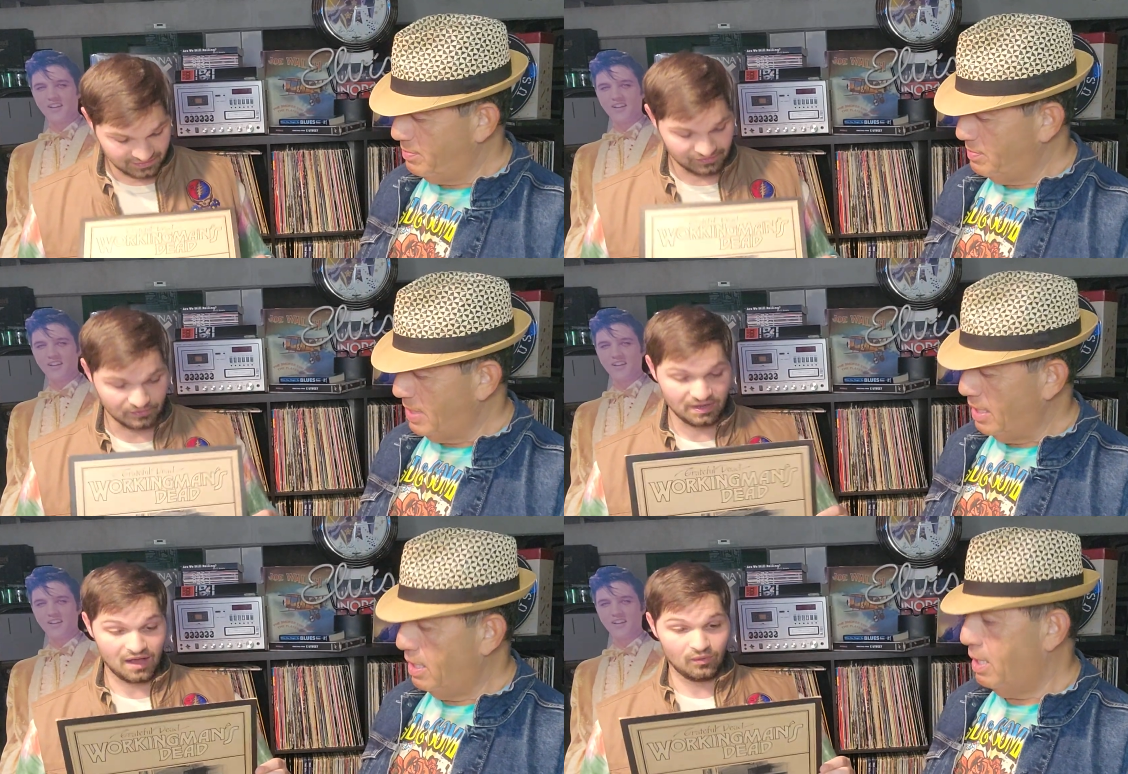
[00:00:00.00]
Speaker 1: So
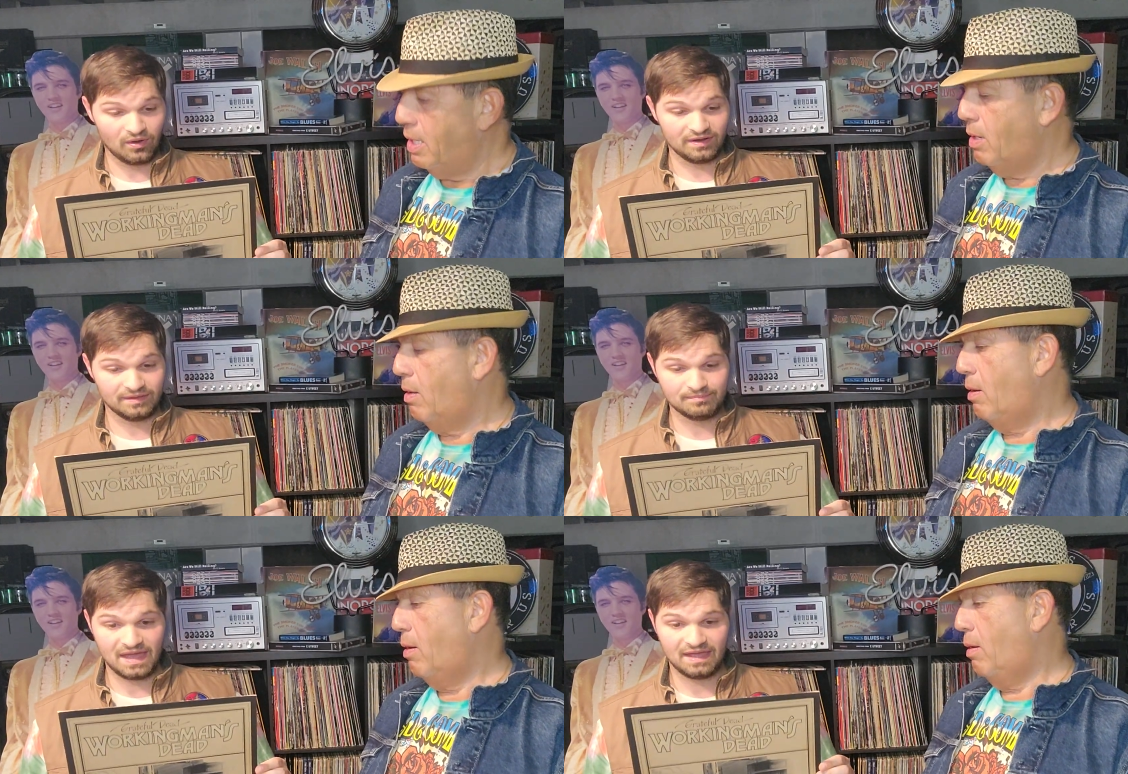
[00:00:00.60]
we got
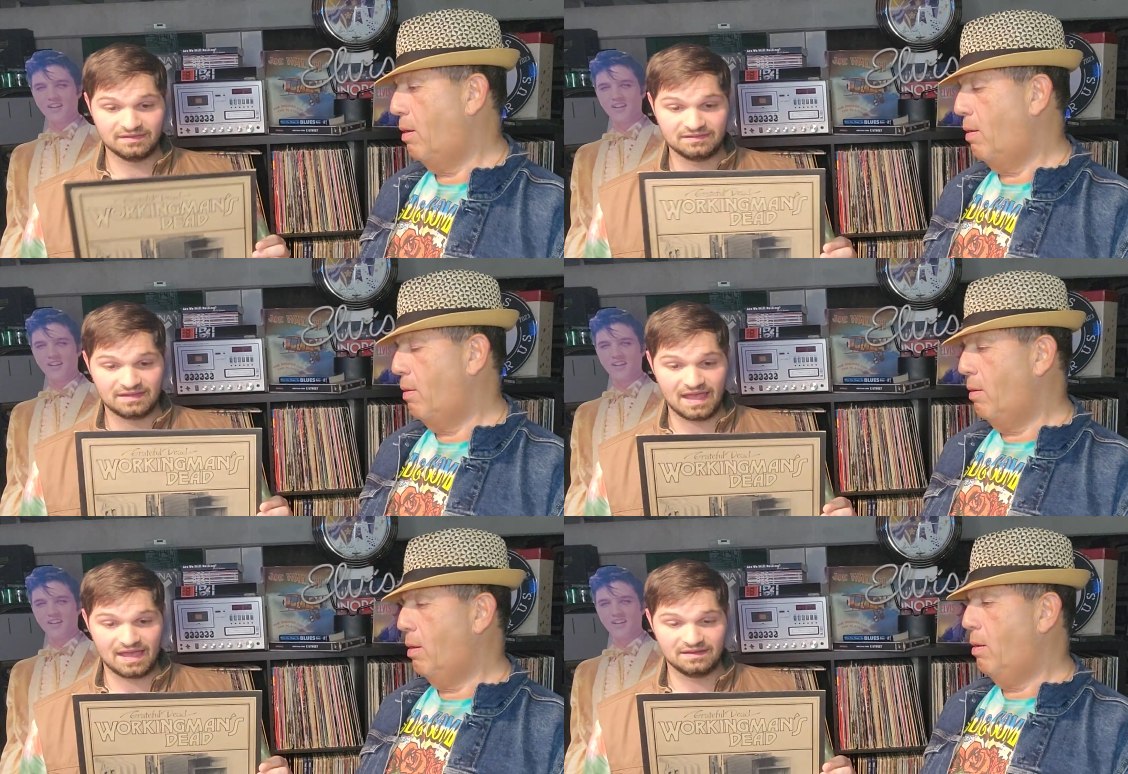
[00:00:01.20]
Workingman's
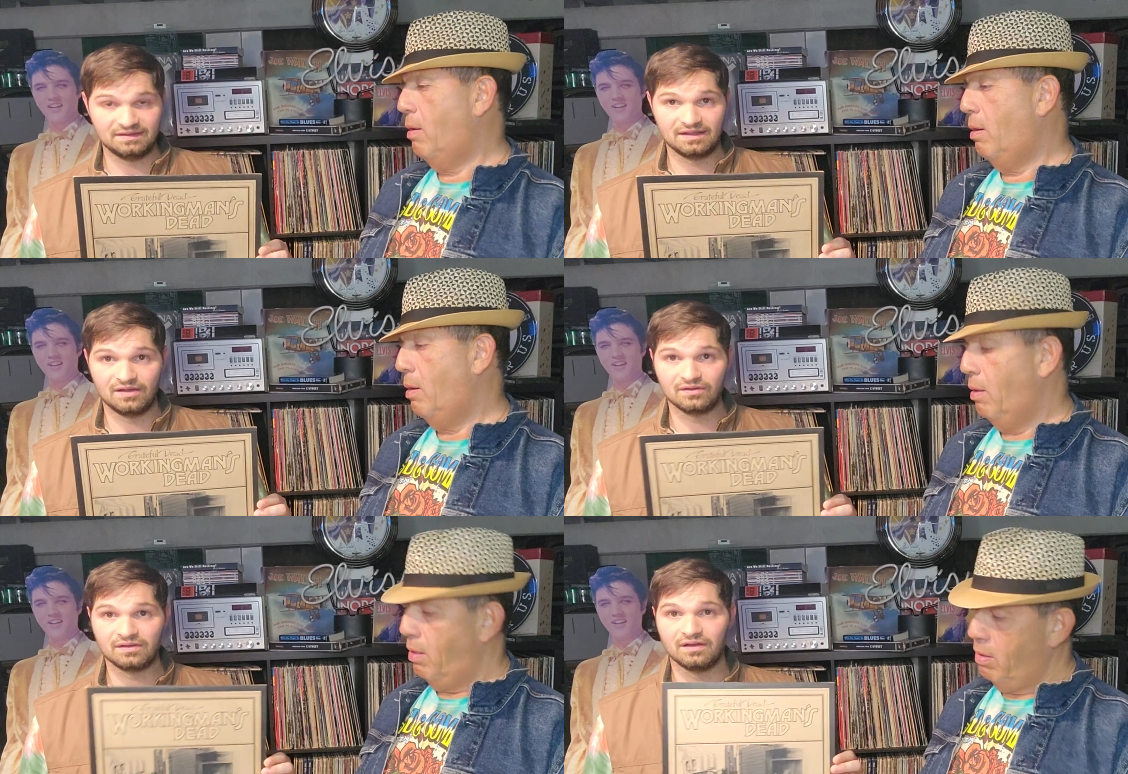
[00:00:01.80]
Dead, you
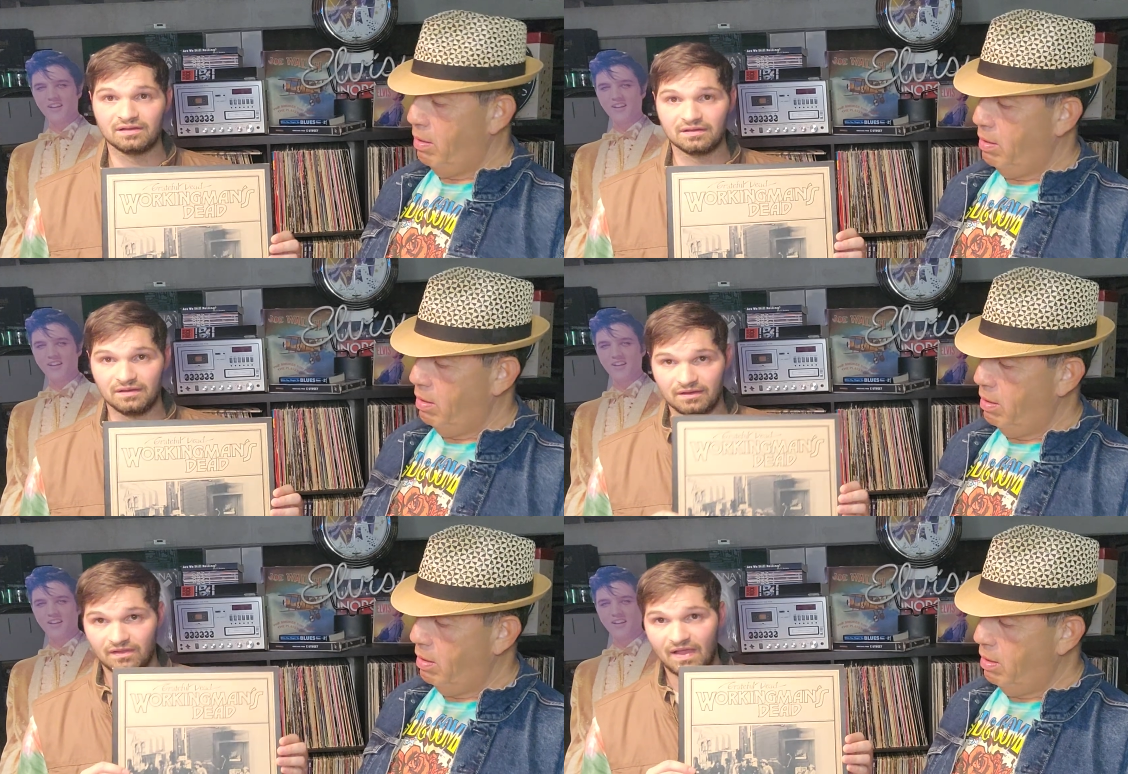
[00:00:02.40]
know, a,
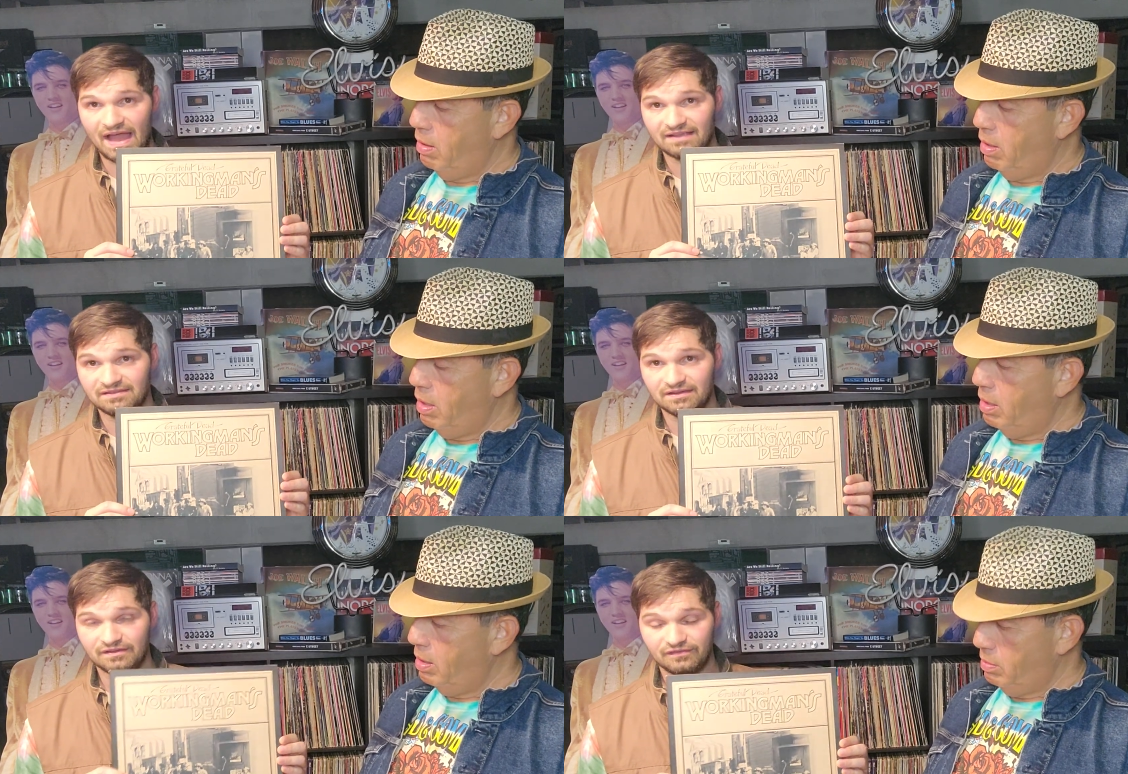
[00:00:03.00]
a,
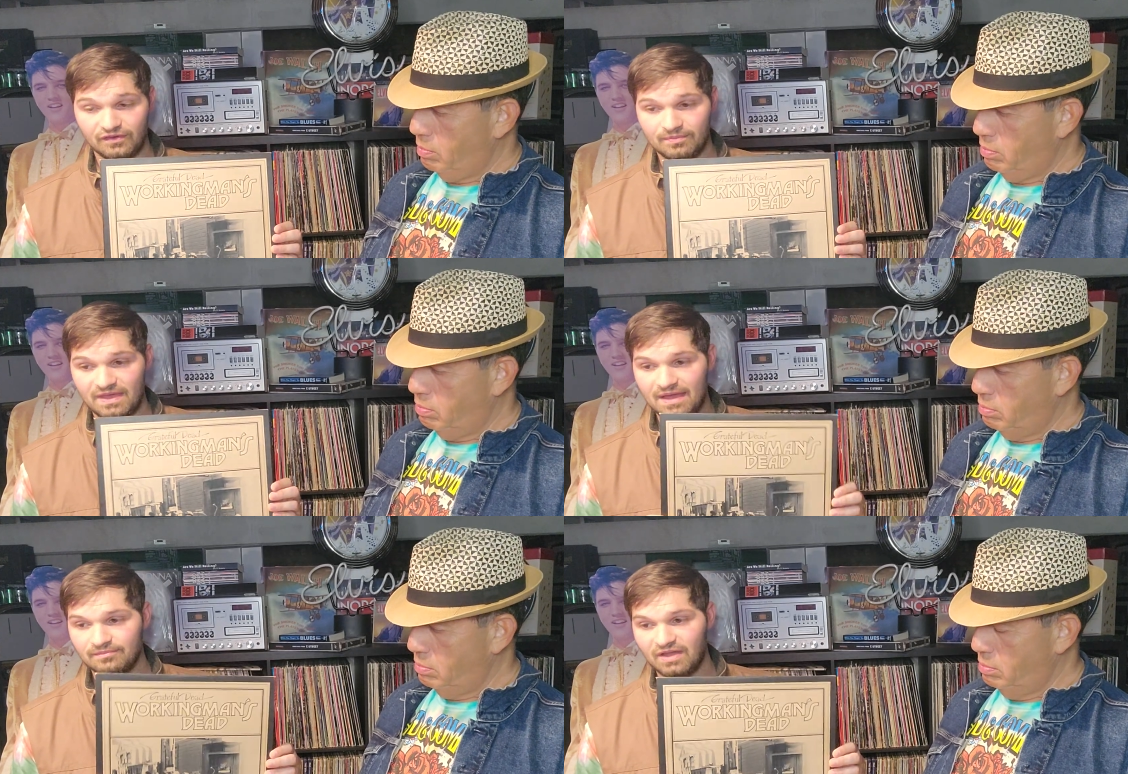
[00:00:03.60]
classic from
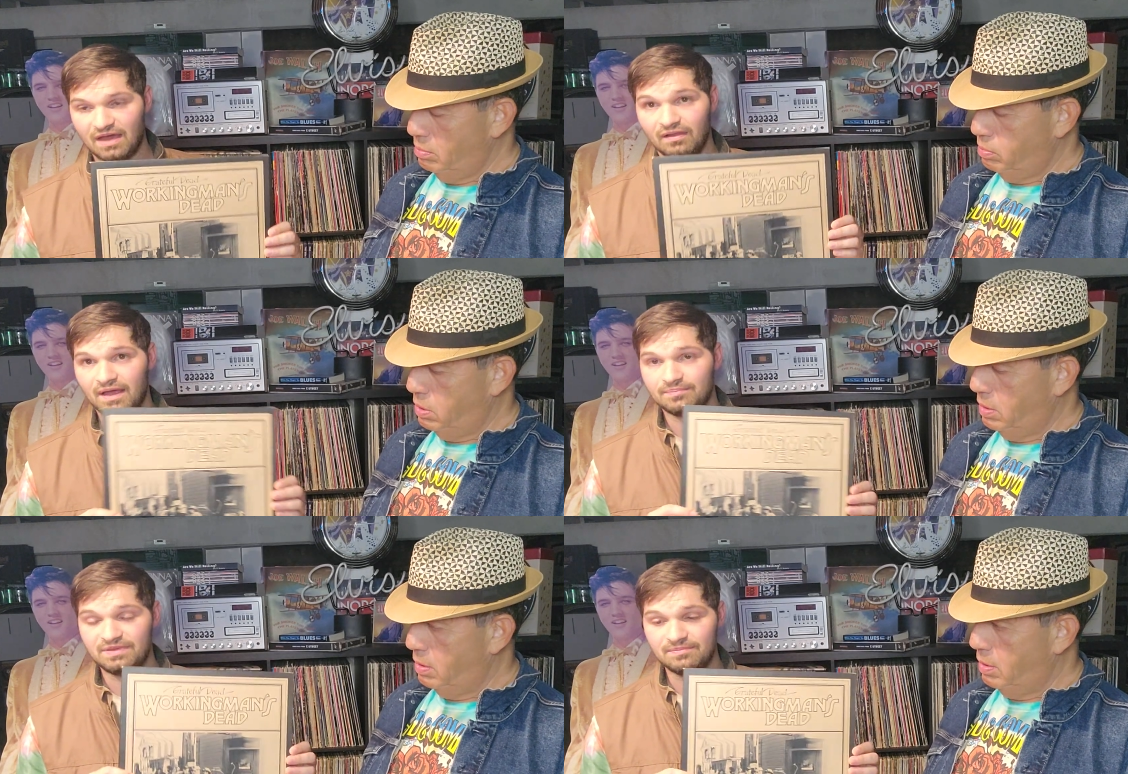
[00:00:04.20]
them. Got a
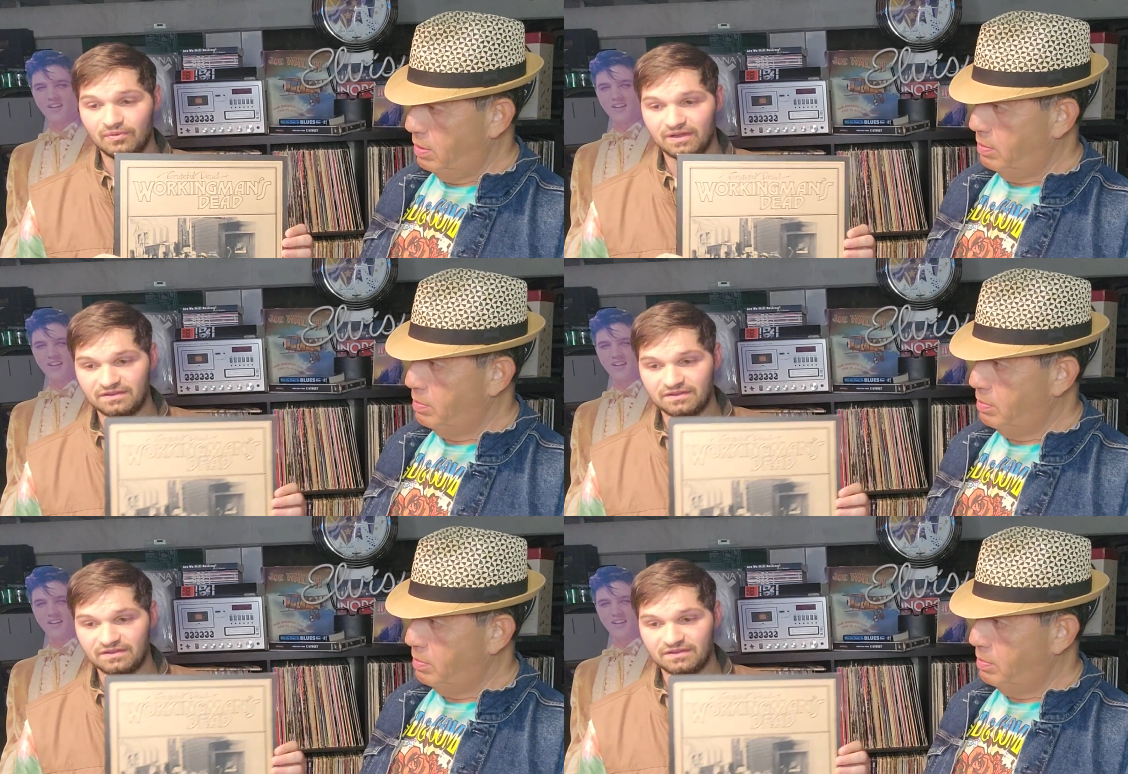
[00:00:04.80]
lot of people